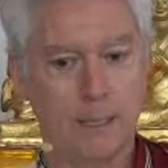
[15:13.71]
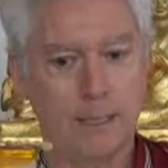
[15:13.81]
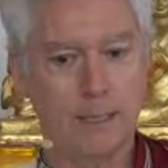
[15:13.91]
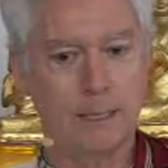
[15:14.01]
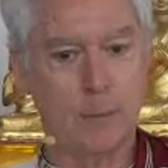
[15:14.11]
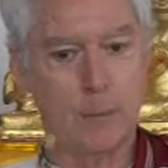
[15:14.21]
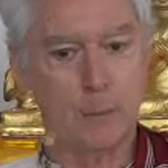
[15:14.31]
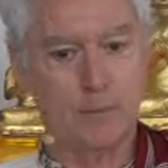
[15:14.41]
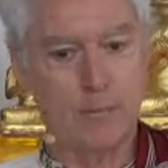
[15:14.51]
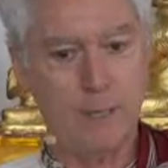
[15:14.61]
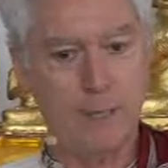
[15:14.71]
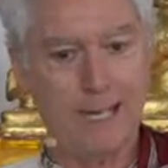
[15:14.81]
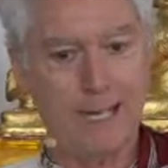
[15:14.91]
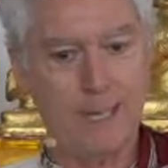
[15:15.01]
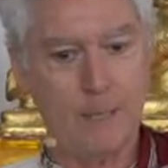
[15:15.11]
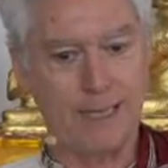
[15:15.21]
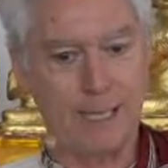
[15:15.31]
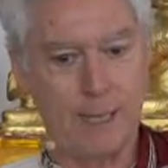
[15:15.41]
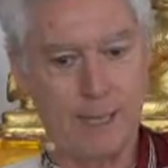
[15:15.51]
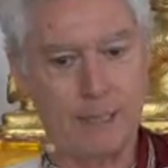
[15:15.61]
I see someone who's fundamentally like
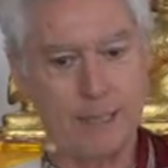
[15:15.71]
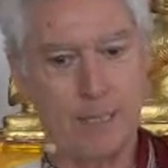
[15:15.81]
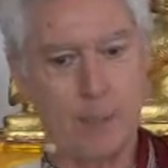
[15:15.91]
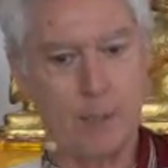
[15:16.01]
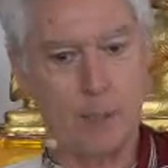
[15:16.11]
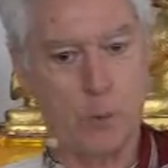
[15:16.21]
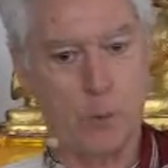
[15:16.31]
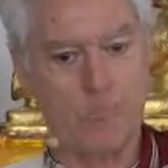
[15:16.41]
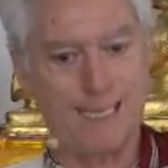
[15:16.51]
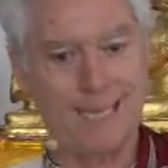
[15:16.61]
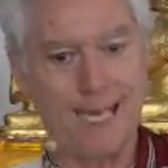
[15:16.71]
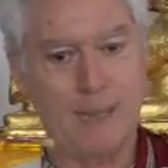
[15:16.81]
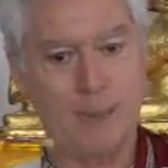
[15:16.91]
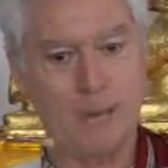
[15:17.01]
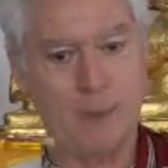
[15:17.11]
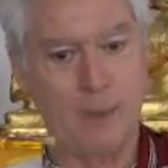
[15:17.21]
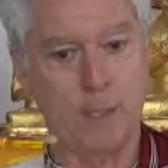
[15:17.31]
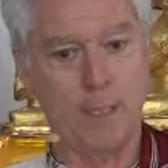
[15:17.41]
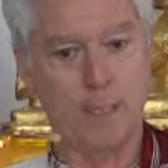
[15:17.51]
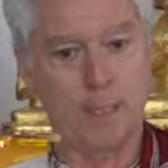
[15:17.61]
myself. I see where we're in the same
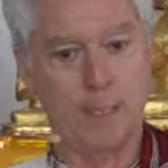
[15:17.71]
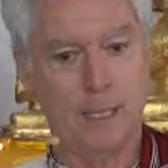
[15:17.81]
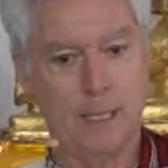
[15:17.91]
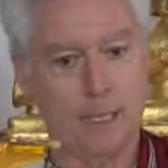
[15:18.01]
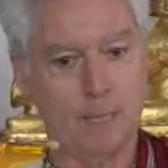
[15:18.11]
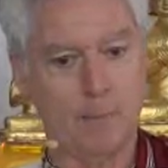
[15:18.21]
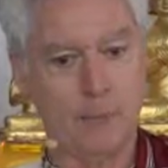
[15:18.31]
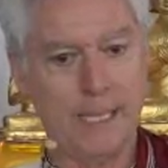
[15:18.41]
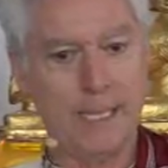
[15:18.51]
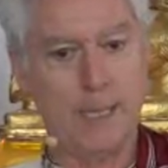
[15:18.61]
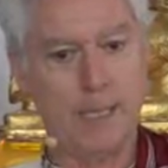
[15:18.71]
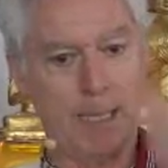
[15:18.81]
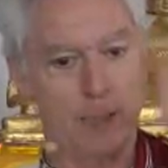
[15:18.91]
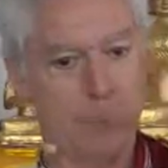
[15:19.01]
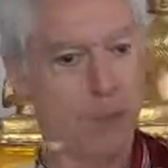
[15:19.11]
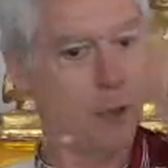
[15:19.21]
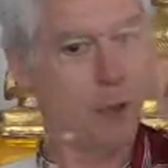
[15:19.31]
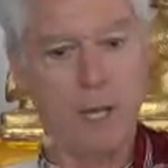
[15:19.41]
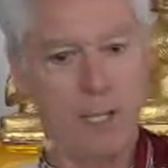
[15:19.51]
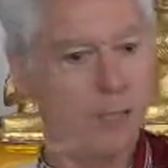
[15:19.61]
bandwidth, and I completely empathize with
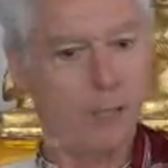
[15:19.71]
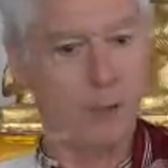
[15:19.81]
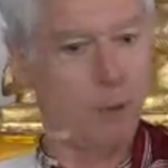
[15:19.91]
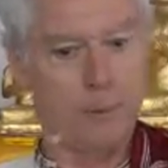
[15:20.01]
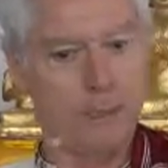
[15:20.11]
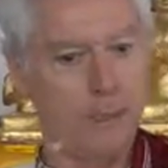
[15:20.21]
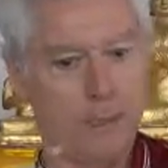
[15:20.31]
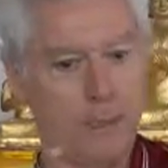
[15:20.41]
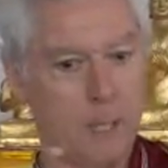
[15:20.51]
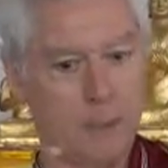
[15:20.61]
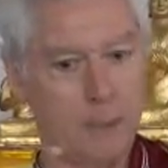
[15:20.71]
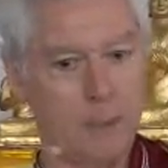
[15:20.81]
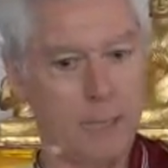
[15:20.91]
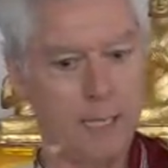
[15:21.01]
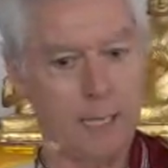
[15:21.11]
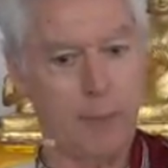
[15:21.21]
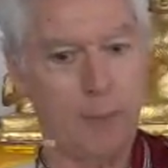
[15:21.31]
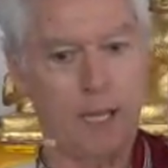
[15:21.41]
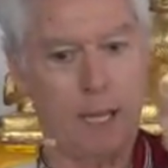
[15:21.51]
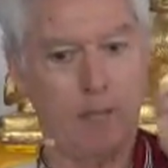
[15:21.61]
you. Not your opinions, not what you say, not
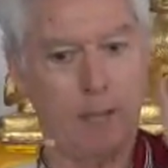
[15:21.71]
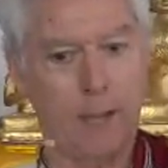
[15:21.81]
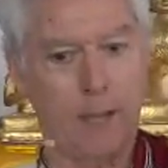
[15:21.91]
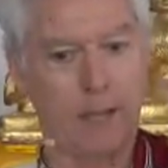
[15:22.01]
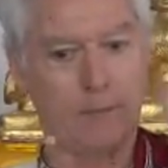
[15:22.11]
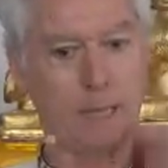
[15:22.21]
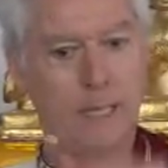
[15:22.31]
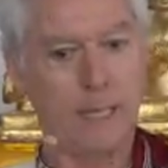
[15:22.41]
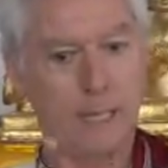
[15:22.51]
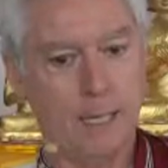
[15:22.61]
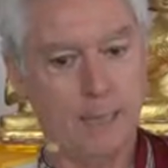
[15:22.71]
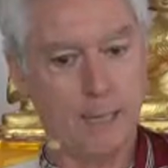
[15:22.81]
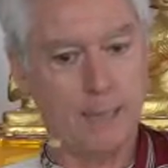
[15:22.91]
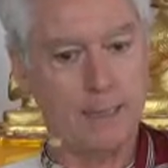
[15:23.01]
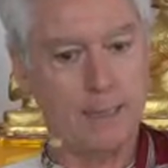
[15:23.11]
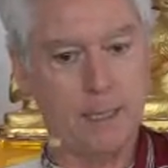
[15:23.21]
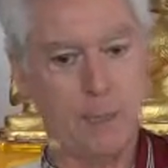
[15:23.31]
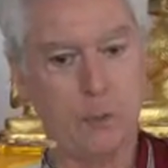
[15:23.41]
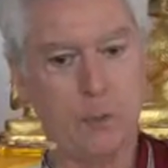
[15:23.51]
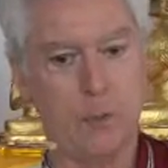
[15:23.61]
your behavior, a lot of it. But I see
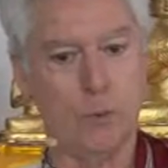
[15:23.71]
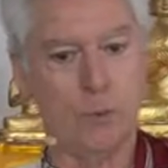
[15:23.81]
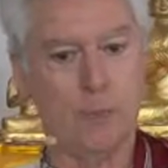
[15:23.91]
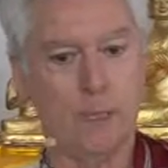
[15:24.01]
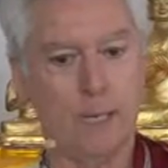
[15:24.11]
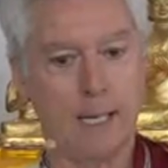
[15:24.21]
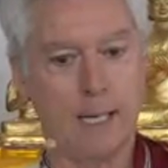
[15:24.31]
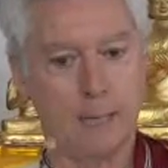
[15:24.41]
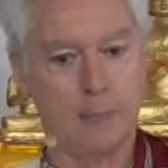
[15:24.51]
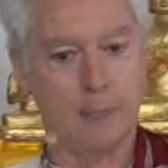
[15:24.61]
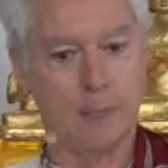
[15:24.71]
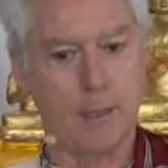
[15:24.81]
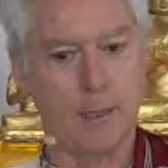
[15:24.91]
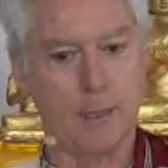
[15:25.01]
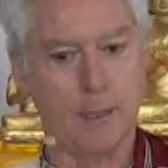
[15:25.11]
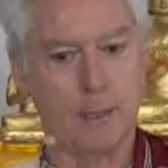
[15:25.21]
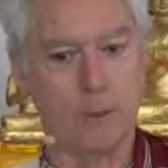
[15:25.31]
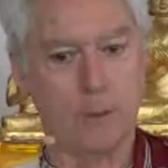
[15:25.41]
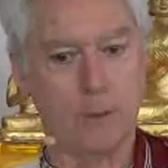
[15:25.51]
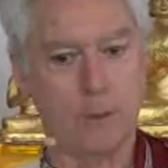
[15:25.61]
you. I empathize with
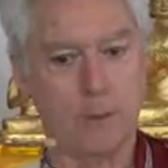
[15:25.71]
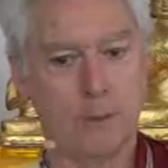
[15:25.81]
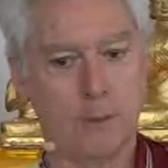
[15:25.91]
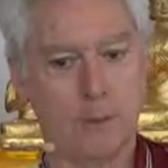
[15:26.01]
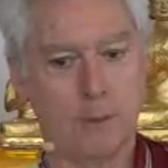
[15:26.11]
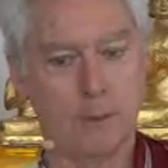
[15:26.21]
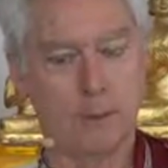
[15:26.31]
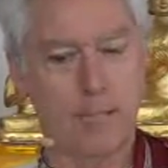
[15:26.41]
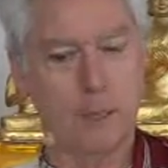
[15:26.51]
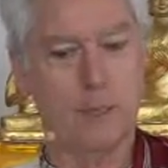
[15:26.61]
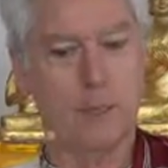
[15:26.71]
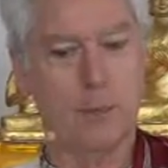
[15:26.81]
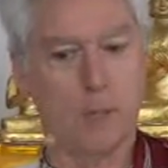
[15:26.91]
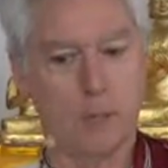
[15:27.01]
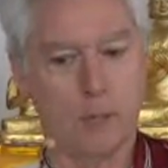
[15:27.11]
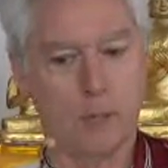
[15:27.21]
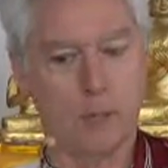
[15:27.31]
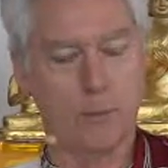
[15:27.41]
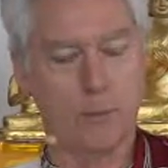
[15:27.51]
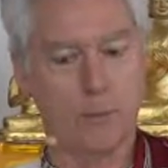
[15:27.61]
you. That would be quite
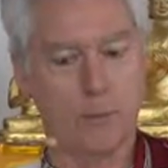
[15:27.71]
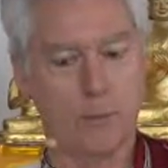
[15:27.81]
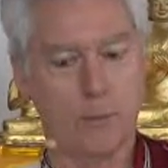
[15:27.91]
remarkable.